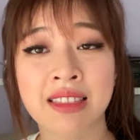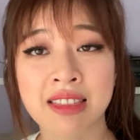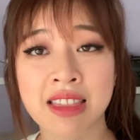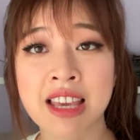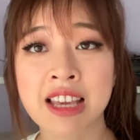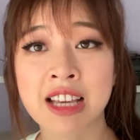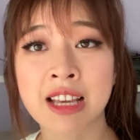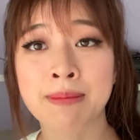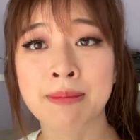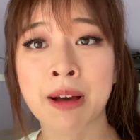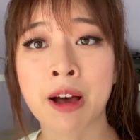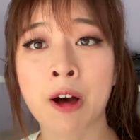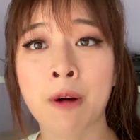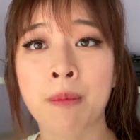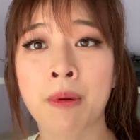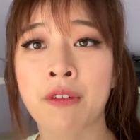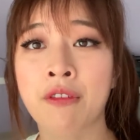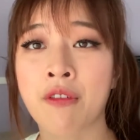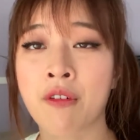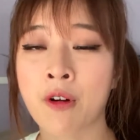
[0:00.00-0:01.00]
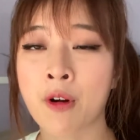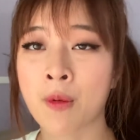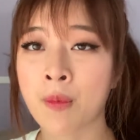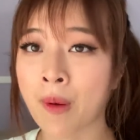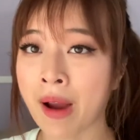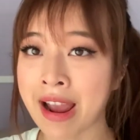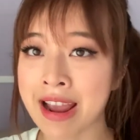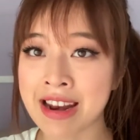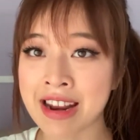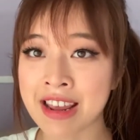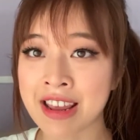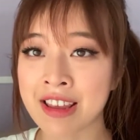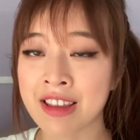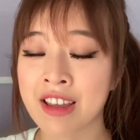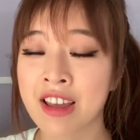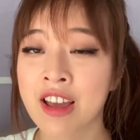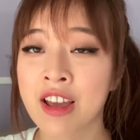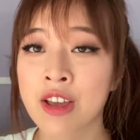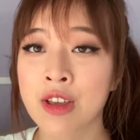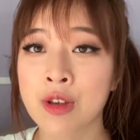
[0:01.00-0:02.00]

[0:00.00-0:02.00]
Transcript: think about before writing